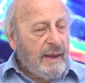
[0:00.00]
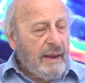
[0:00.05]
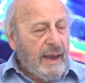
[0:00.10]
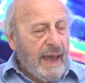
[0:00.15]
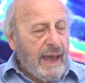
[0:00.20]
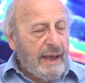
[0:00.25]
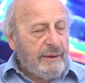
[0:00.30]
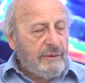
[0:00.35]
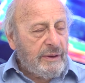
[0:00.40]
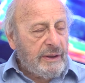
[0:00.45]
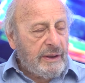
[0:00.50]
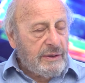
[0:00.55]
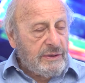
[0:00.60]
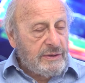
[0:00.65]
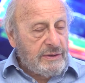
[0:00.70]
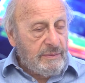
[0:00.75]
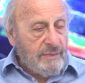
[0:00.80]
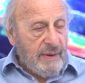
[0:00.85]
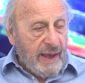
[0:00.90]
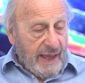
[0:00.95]

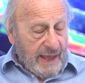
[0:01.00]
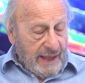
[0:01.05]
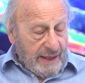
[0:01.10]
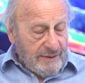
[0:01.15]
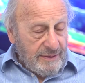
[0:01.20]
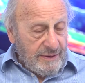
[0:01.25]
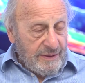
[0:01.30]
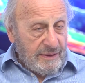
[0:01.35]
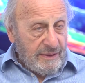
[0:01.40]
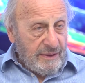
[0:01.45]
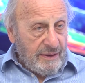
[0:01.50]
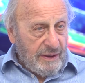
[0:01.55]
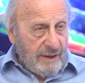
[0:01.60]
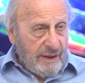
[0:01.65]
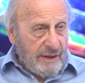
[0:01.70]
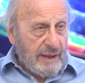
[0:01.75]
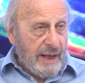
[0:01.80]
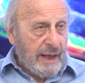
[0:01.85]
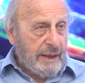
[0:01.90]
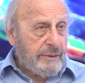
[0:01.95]
aggregate demand
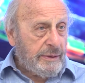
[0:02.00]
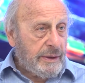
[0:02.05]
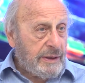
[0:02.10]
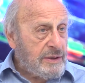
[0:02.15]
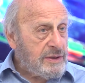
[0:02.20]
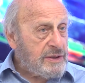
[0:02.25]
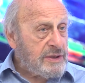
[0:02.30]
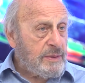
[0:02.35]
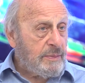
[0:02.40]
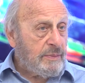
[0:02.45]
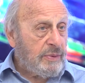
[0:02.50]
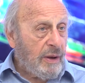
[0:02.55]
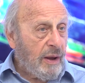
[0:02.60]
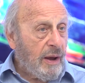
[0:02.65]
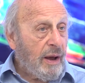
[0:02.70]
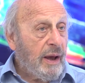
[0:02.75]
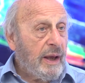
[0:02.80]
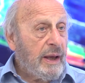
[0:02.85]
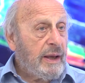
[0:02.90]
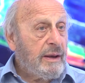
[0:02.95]
and aggregate
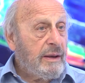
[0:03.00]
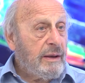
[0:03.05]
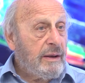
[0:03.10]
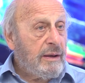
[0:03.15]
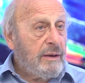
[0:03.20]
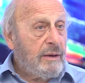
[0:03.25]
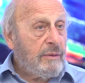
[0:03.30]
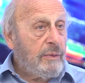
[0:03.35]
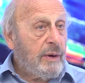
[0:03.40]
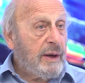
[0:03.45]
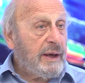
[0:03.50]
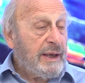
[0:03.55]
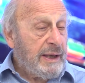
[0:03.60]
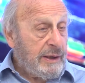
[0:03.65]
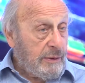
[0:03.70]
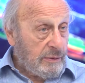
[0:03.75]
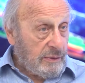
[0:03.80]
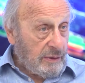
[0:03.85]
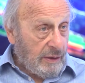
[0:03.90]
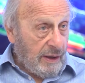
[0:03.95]
supply were
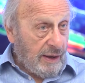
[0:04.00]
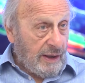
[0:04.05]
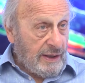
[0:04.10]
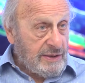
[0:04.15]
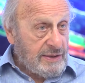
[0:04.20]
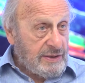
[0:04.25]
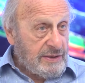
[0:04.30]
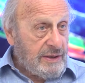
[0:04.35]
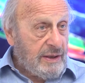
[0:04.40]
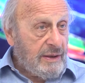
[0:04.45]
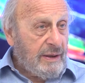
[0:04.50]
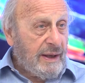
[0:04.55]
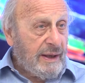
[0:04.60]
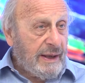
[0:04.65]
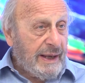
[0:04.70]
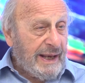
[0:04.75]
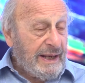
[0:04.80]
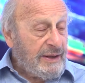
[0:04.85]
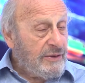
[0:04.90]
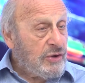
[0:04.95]
equalized
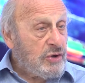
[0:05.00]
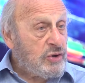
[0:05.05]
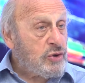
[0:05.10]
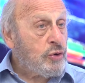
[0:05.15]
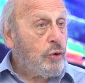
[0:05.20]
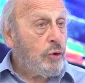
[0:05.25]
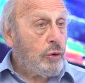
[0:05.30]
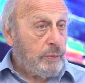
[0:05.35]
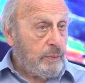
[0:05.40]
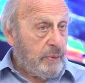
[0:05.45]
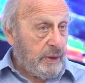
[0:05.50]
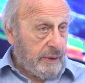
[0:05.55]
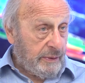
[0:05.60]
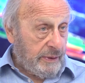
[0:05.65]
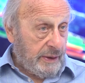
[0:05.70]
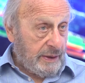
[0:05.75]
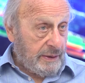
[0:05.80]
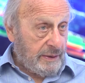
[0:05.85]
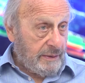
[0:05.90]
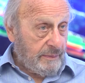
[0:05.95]
in the short
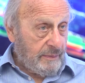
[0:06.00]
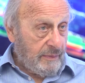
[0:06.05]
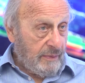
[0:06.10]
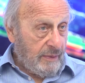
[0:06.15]
period.